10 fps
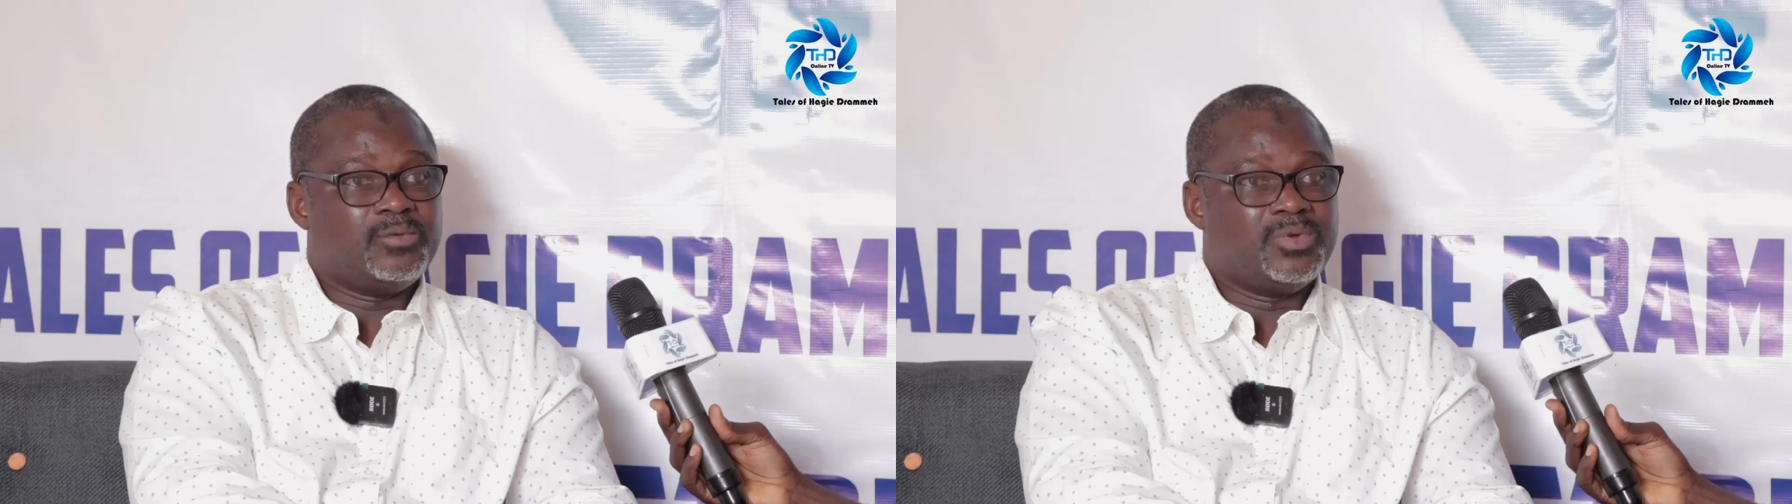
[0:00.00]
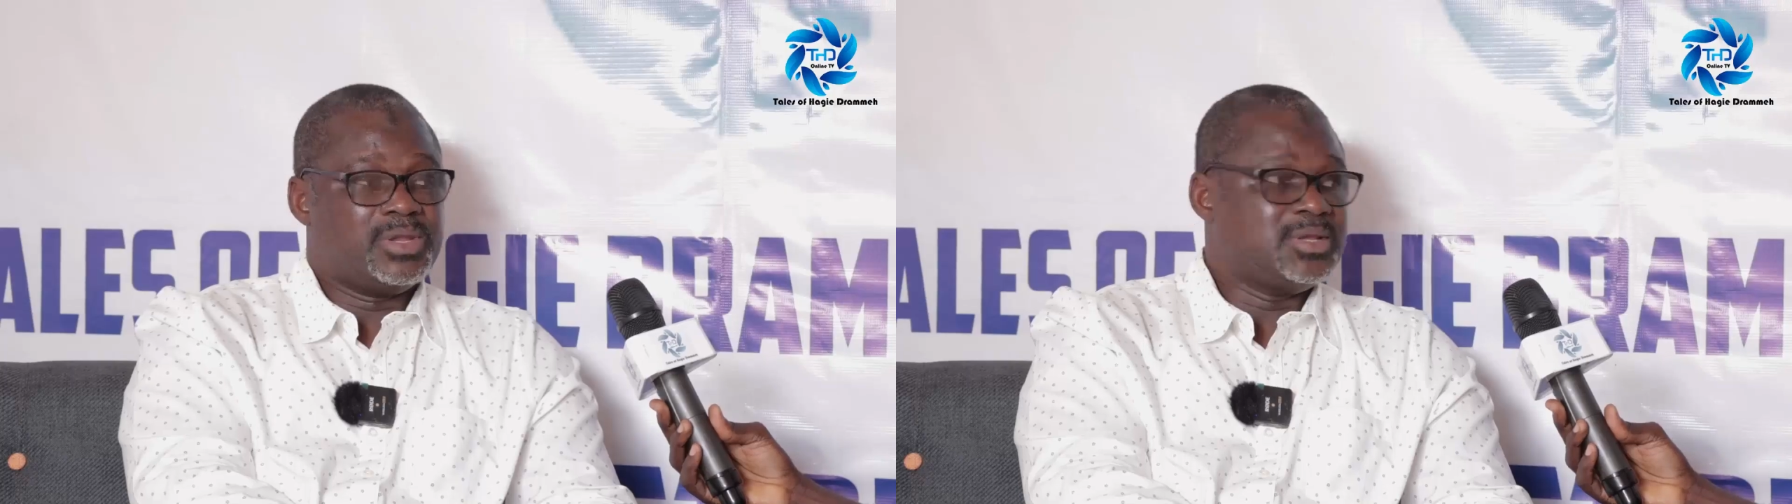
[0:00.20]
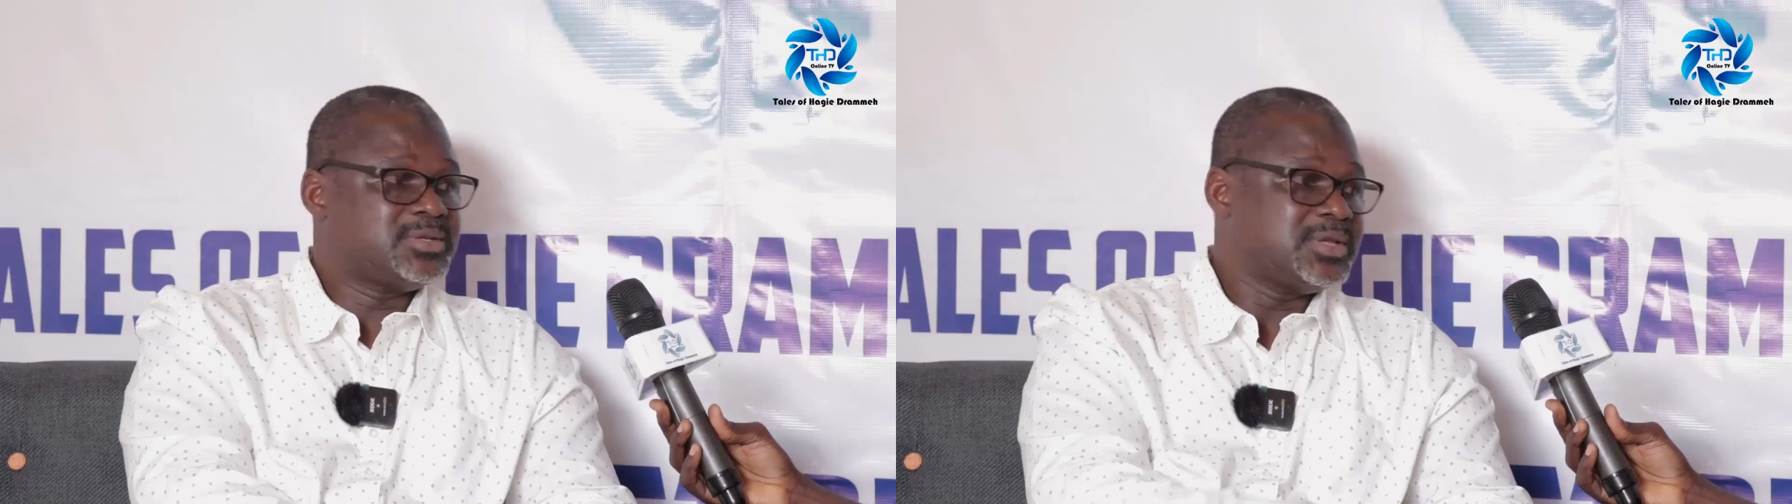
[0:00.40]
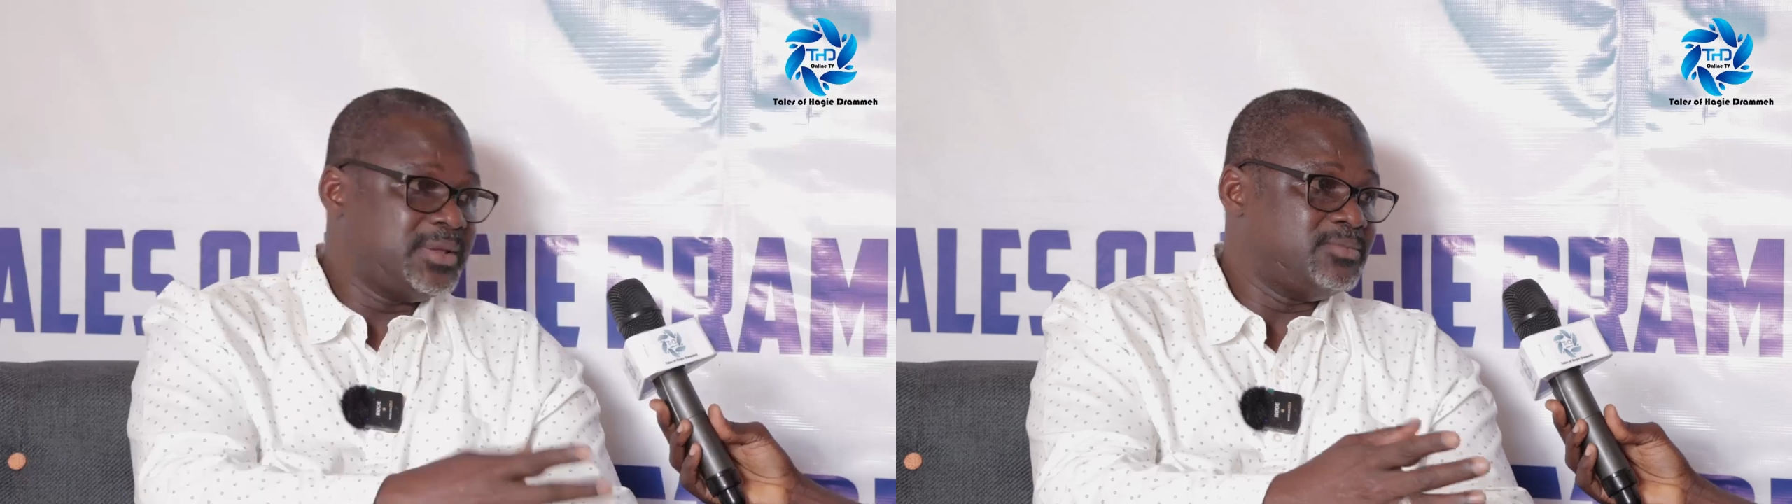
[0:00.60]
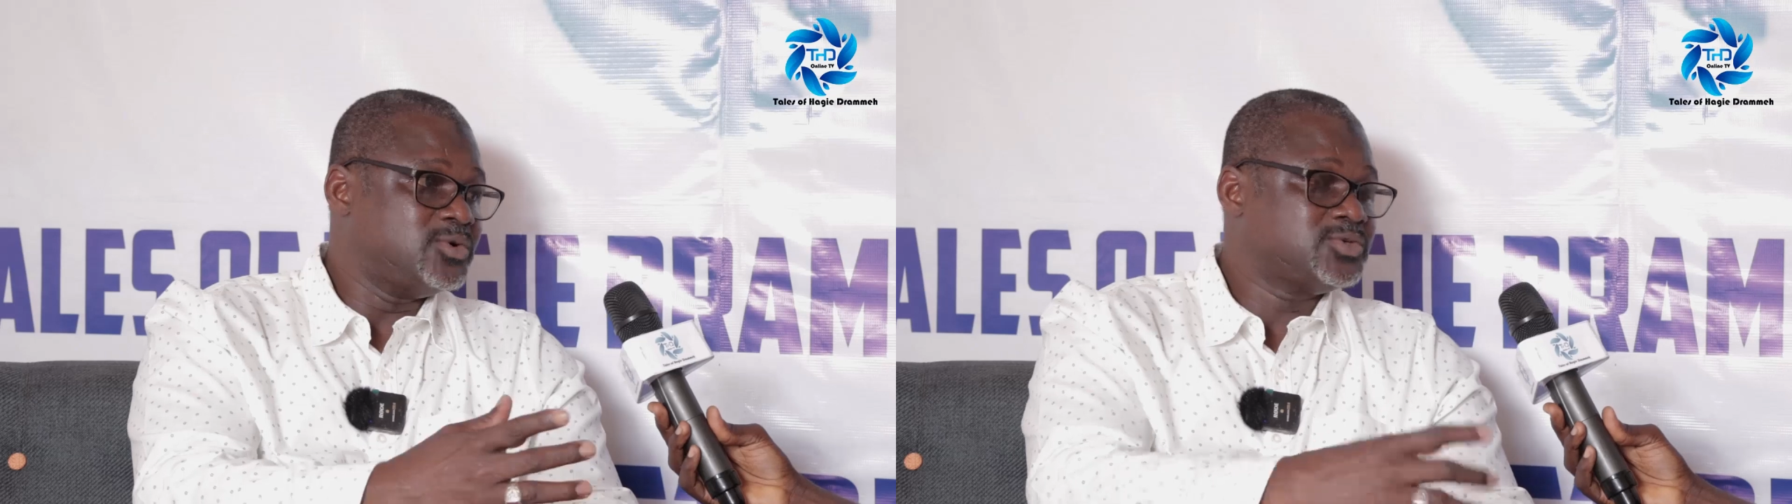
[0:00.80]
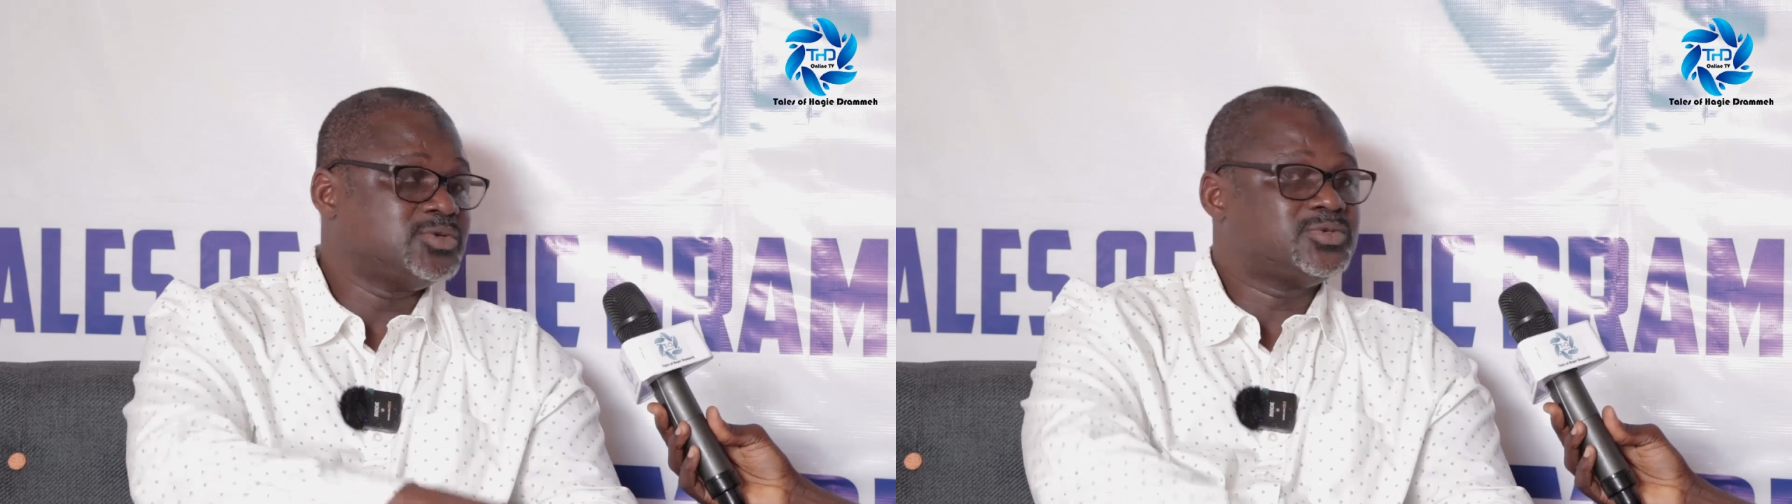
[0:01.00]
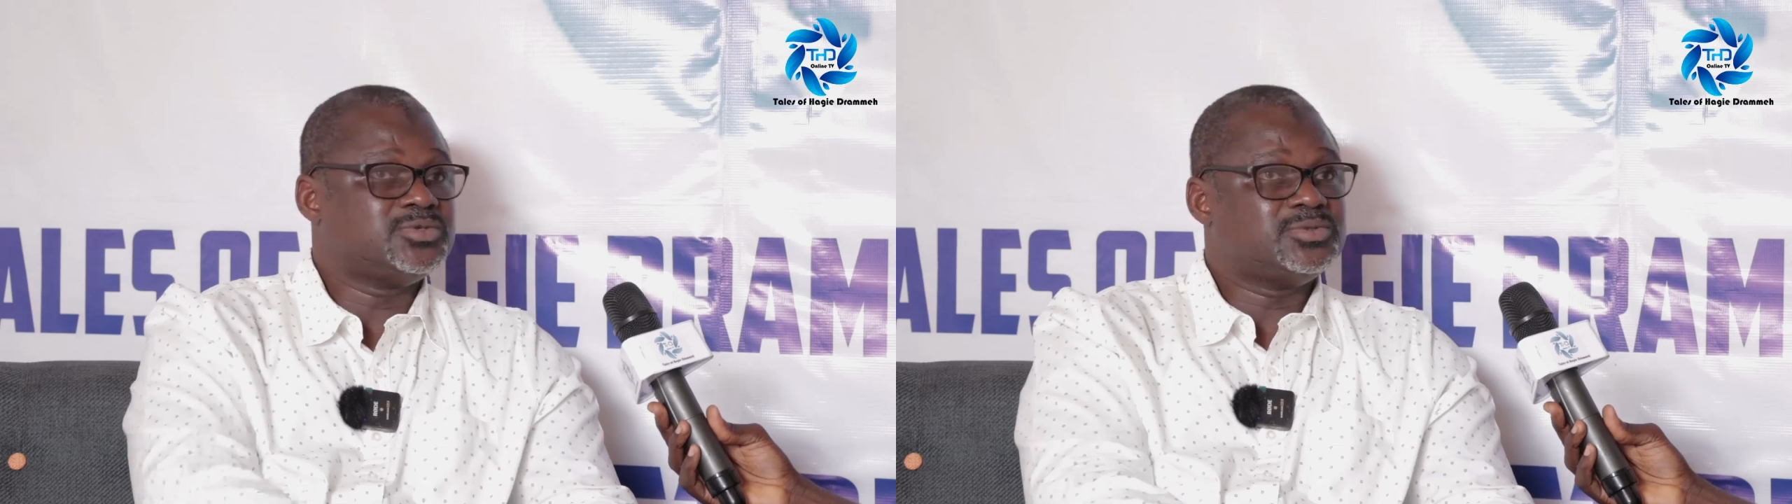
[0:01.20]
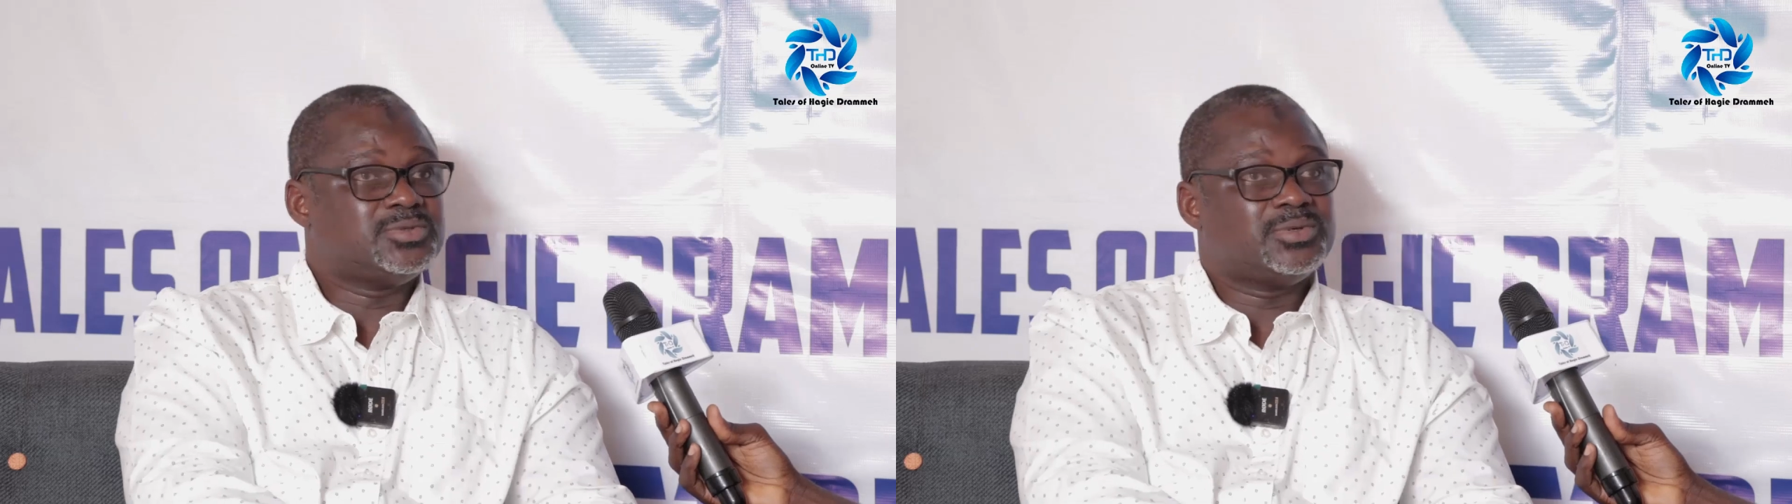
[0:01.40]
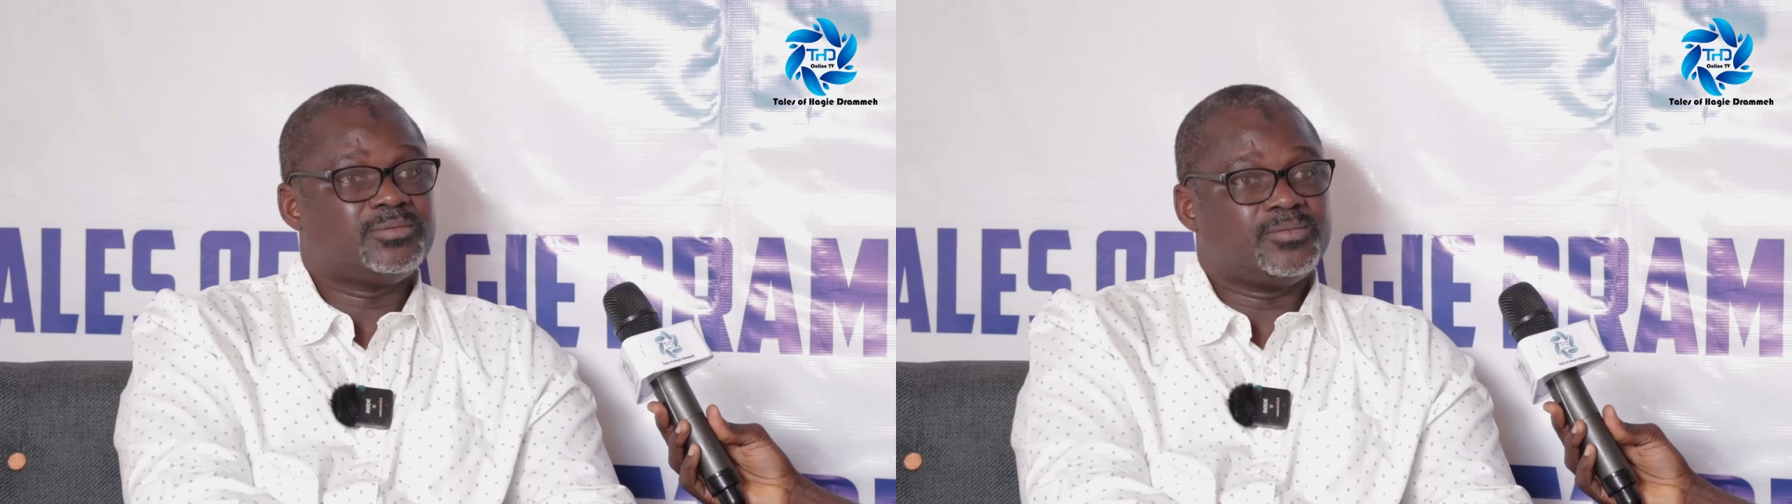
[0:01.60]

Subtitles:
we register them also to